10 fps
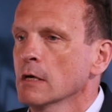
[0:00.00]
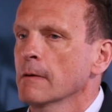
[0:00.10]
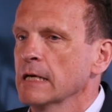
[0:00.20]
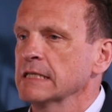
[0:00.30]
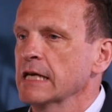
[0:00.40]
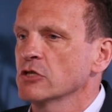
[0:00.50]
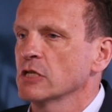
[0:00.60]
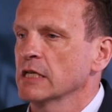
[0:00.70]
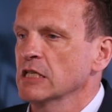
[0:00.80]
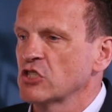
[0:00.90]

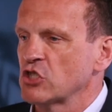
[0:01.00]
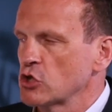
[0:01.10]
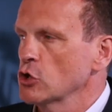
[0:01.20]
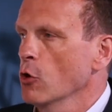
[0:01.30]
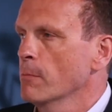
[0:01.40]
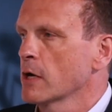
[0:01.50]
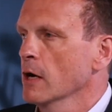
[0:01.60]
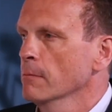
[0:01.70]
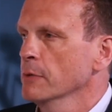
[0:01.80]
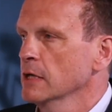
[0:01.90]
essentially stop
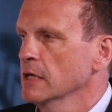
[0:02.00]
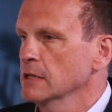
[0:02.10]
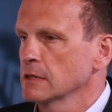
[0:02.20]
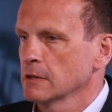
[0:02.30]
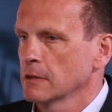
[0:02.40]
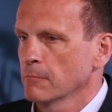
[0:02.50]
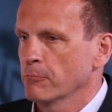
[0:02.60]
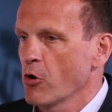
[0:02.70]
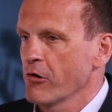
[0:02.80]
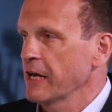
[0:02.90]
companies
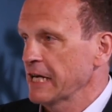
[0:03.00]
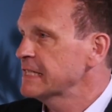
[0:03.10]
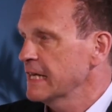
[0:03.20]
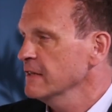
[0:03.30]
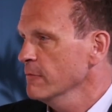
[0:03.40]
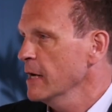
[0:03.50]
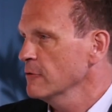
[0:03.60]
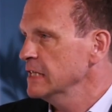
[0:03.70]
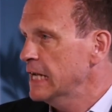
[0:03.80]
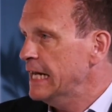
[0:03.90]
borrowing excessive
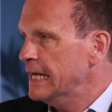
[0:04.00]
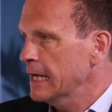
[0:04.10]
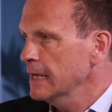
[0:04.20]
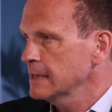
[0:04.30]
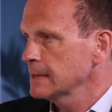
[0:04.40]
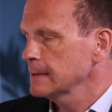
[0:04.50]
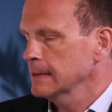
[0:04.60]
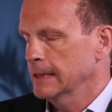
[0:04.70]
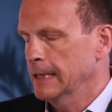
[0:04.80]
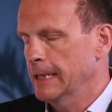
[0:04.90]
amounts in any case.
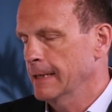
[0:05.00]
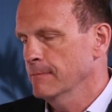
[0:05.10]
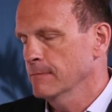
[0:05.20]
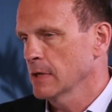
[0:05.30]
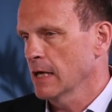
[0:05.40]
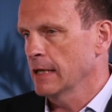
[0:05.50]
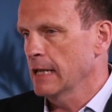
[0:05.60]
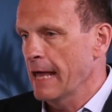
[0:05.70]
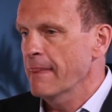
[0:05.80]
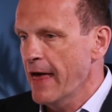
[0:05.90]
And
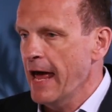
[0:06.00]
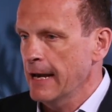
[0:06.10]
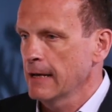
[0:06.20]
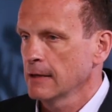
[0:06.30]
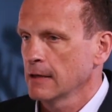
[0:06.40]
then,